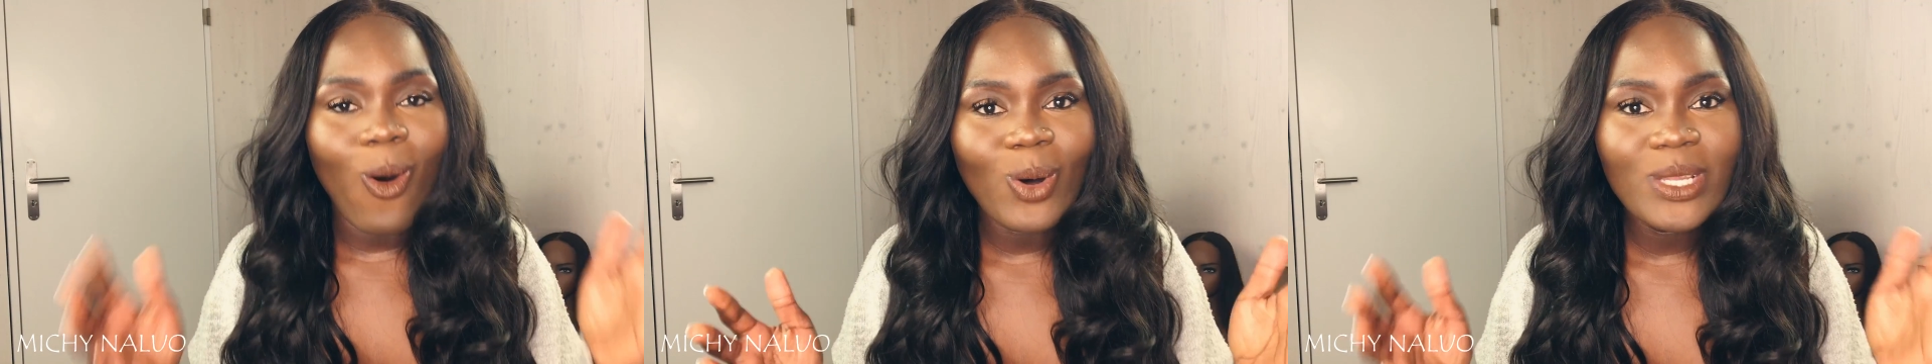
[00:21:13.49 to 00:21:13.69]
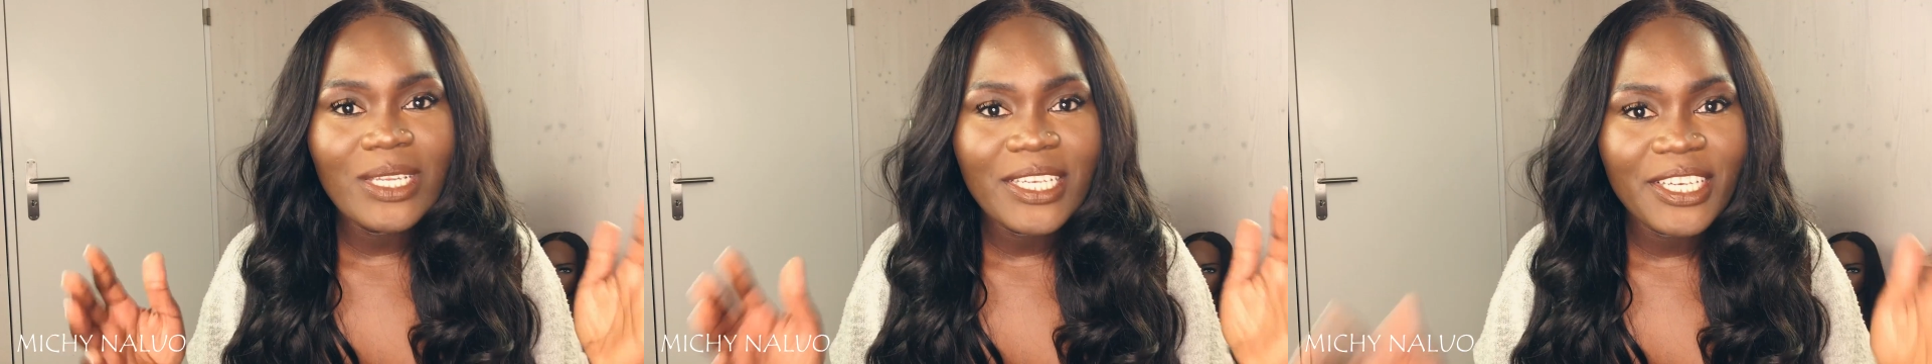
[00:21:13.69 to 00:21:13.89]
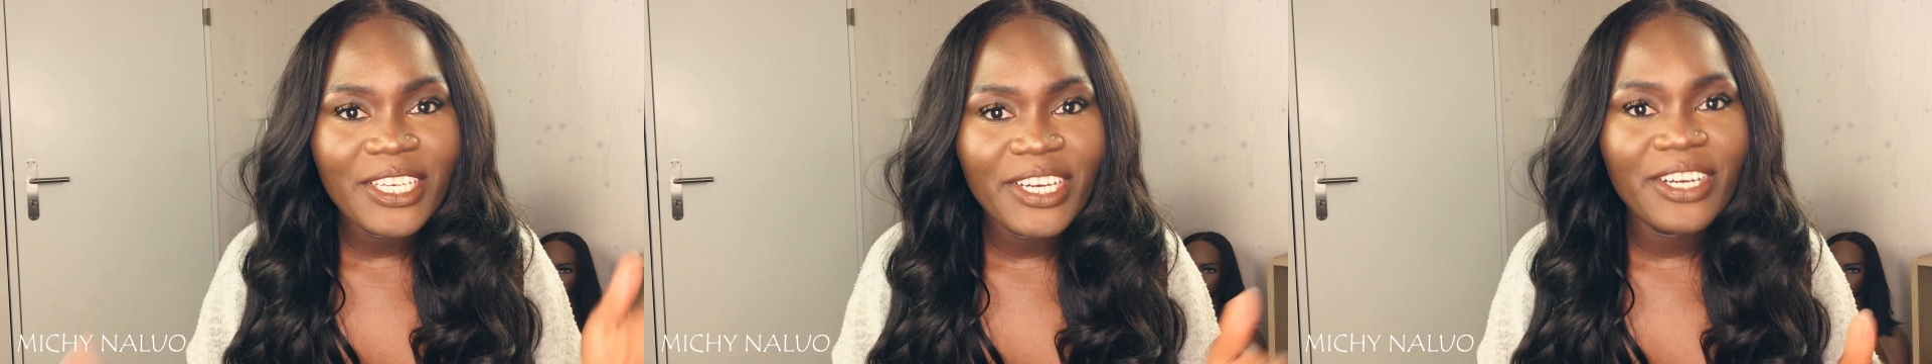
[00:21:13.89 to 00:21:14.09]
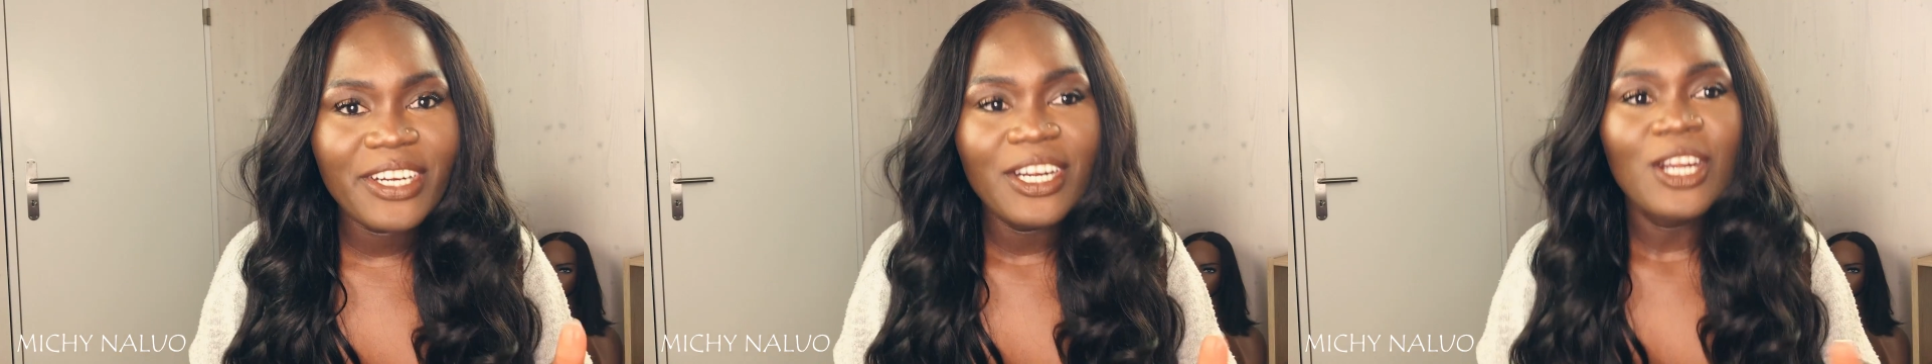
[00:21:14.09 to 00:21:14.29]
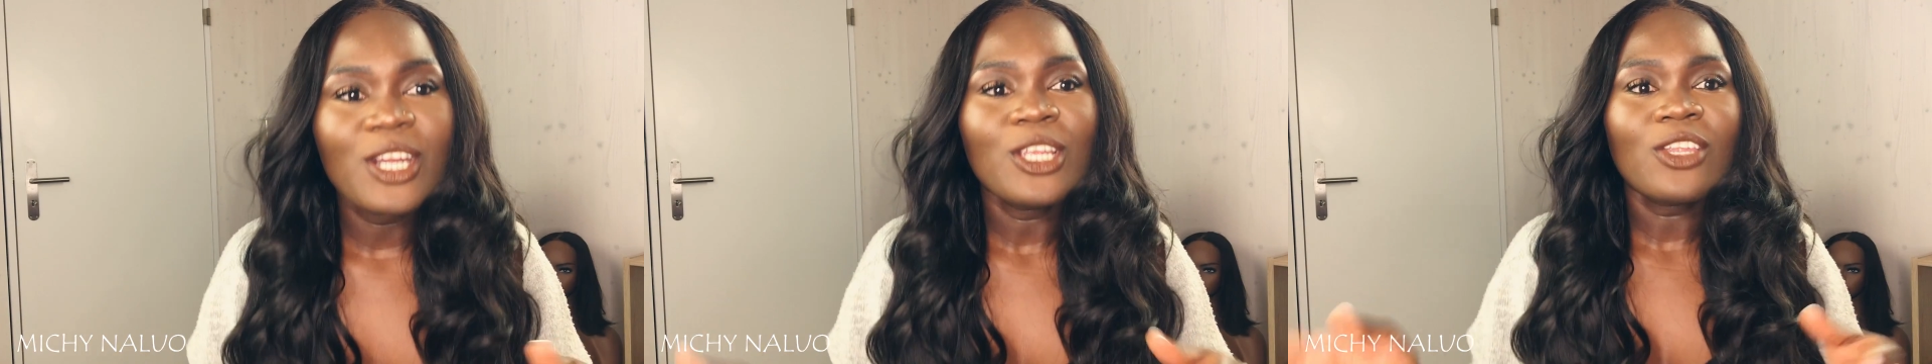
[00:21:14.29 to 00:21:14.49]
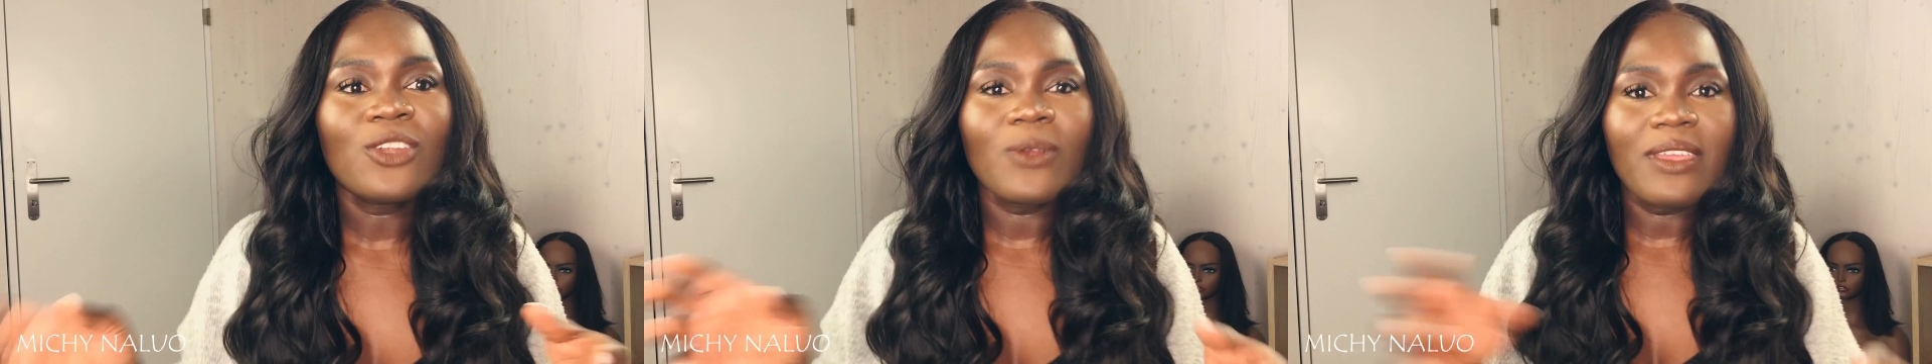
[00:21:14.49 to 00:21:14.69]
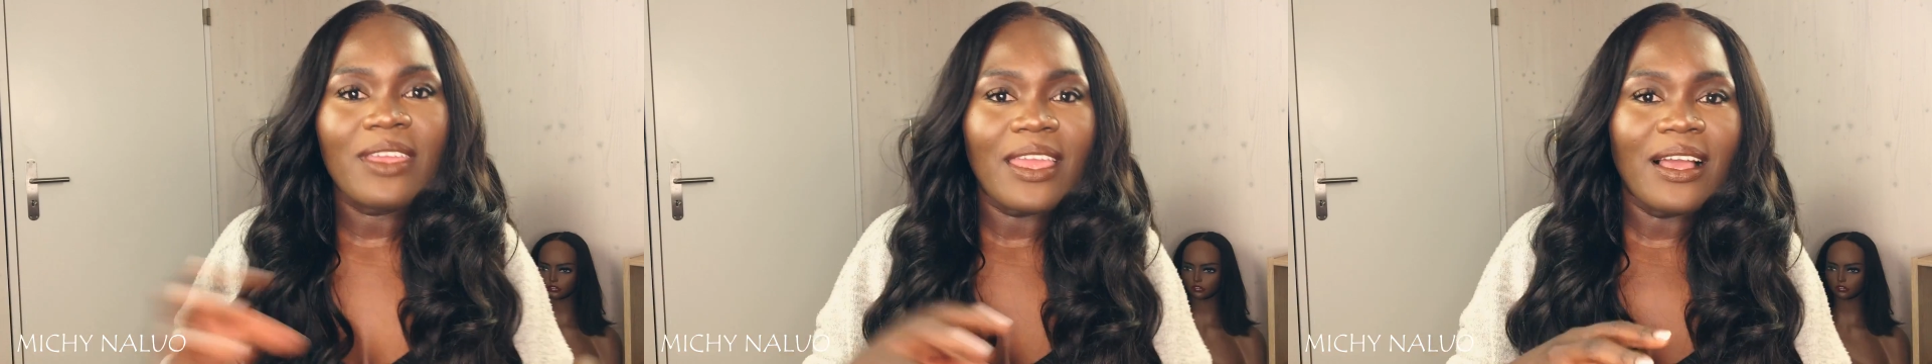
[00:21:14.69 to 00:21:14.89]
year, tweaking a